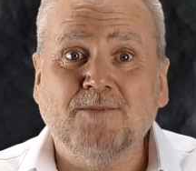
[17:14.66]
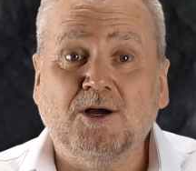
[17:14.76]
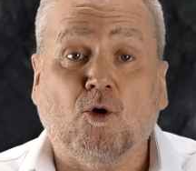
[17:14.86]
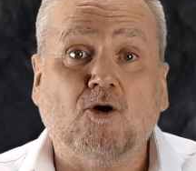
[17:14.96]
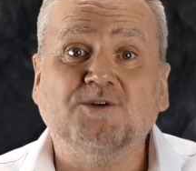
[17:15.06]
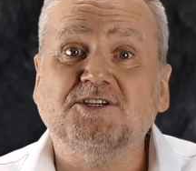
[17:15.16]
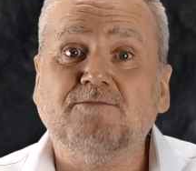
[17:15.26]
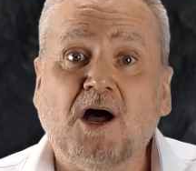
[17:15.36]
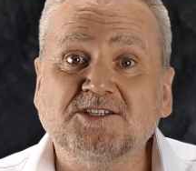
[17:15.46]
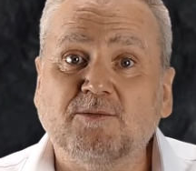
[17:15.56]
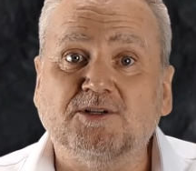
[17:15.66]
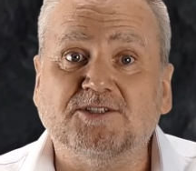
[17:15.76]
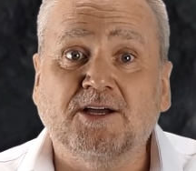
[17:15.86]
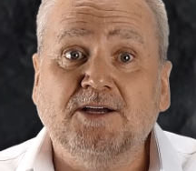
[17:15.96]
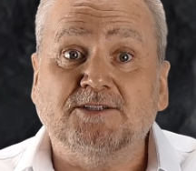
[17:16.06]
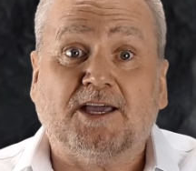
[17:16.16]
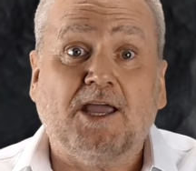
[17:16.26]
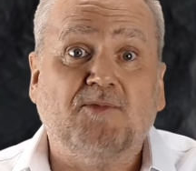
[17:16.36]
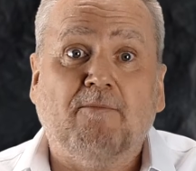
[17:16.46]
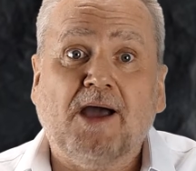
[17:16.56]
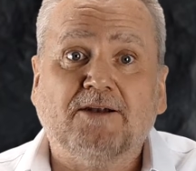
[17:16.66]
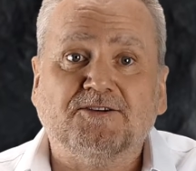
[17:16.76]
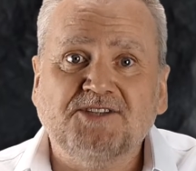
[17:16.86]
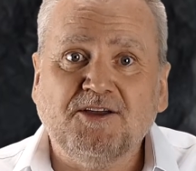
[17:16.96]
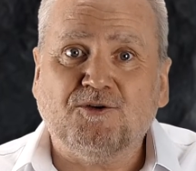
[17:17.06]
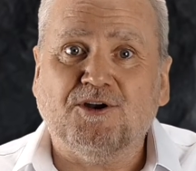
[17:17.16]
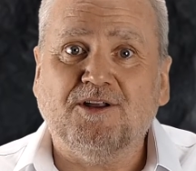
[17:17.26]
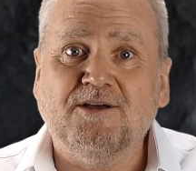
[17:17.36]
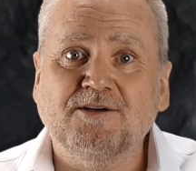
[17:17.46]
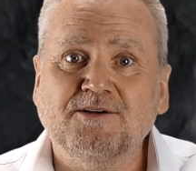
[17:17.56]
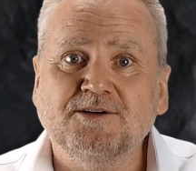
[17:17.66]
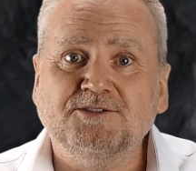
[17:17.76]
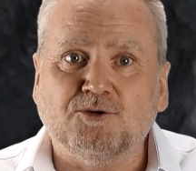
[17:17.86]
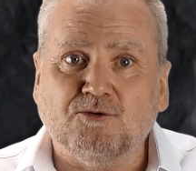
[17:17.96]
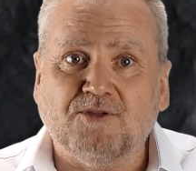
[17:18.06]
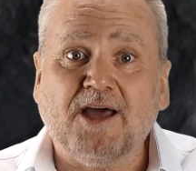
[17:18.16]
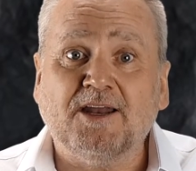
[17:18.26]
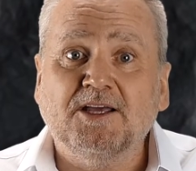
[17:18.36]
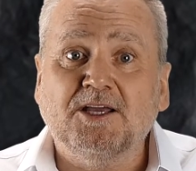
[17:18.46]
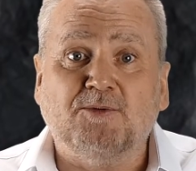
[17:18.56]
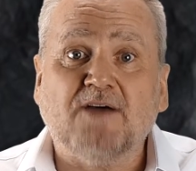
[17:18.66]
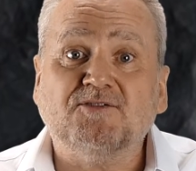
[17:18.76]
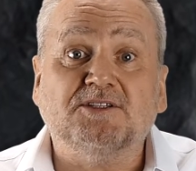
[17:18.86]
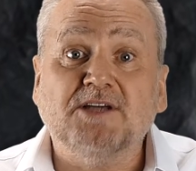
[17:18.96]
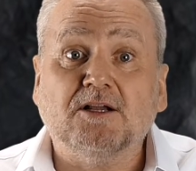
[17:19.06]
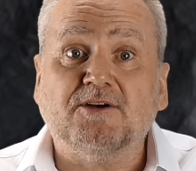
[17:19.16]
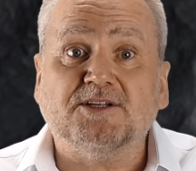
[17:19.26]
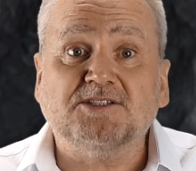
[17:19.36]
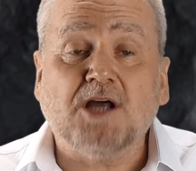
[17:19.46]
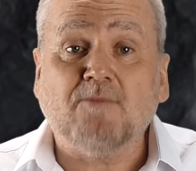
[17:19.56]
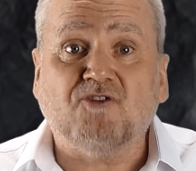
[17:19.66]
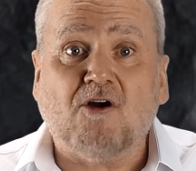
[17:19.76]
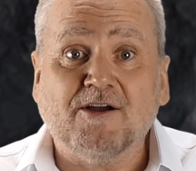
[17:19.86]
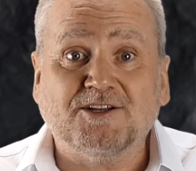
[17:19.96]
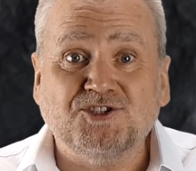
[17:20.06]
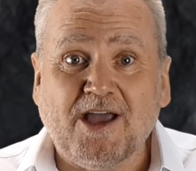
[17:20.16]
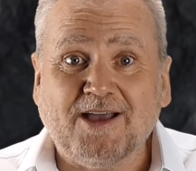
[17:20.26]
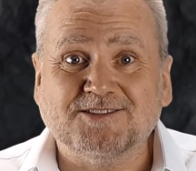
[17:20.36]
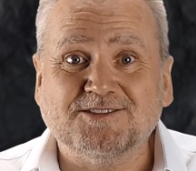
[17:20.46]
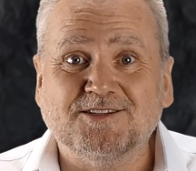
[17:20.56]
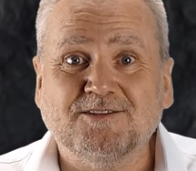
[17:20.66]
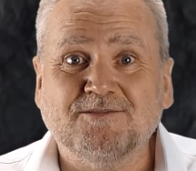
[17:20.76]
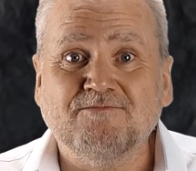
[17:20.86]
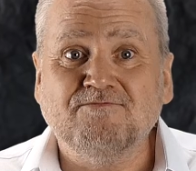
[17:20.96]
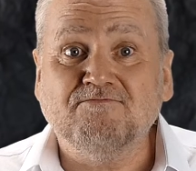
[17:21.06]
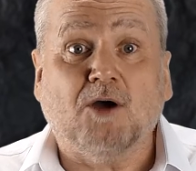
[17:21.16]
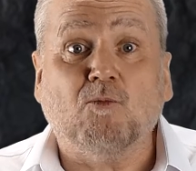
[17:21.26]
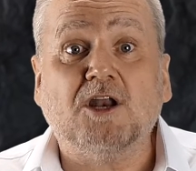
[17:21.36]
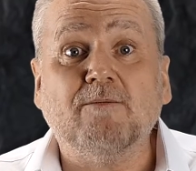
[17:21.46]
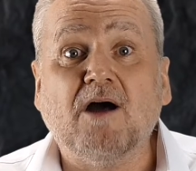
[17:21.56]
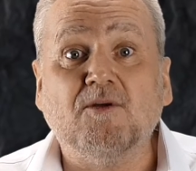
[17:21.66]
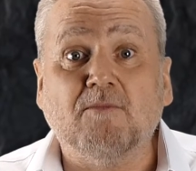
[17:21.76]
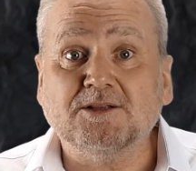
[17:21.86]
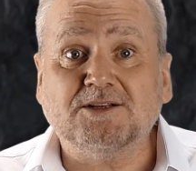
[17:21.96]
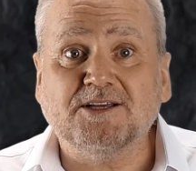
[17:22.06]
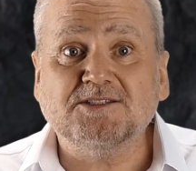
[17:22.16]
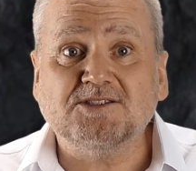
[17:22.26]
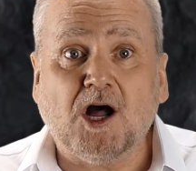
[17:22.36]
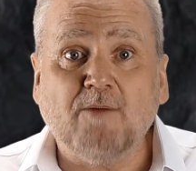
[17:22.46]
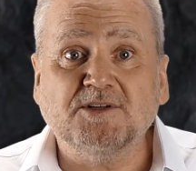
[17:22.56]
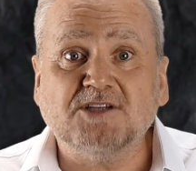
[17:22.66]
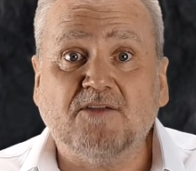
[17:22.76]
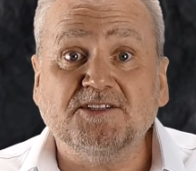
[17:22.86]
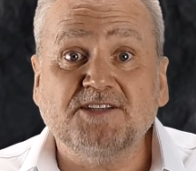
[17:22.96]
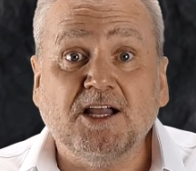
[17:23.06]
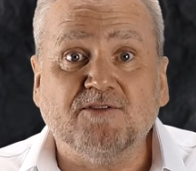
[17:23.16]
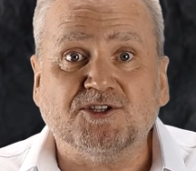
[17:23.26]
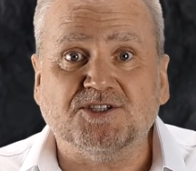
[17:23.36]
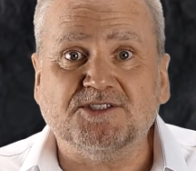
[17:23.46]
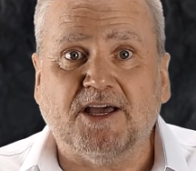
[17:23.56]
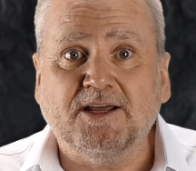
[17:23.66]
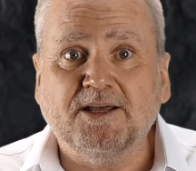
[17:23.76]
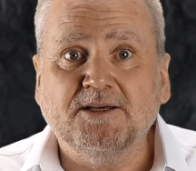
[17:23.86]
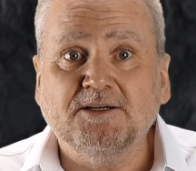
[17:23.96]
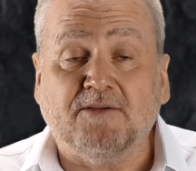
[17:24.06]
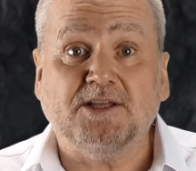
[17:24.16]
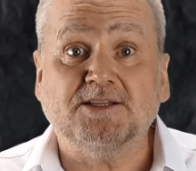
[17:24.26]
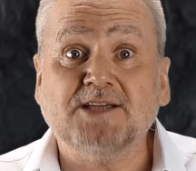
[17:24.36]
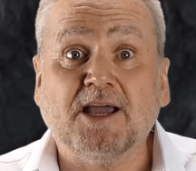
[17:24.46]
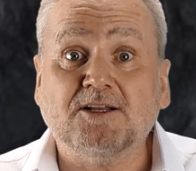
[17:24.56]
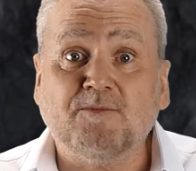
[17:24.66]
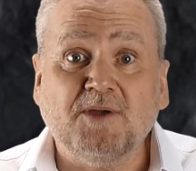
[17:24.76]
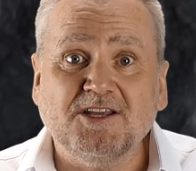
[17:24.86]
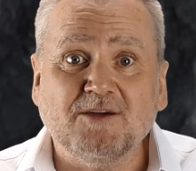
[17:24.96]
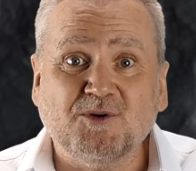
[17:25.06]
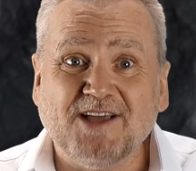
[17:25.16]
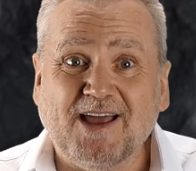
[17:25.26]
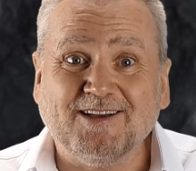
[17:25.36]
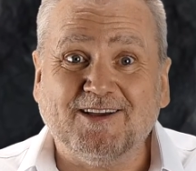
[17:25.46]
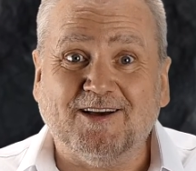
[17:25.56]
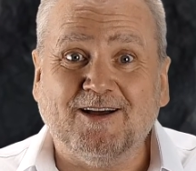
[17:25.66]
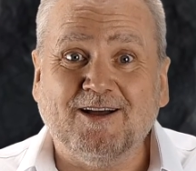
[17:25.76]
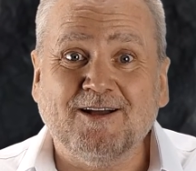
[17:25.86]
Nor was it possible to keep the matter secret. To do that, he would have to tell her to stop drawing checks. And what about the monthly installments on the television set and the Encyclopedia Britannica?